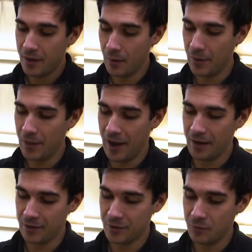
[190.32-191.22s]
I mean,
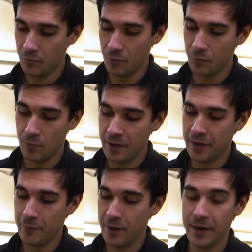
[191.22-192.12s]
that is
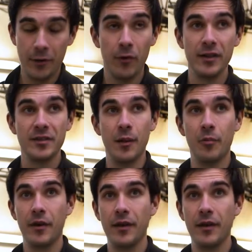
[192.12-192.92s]
really quite slippery.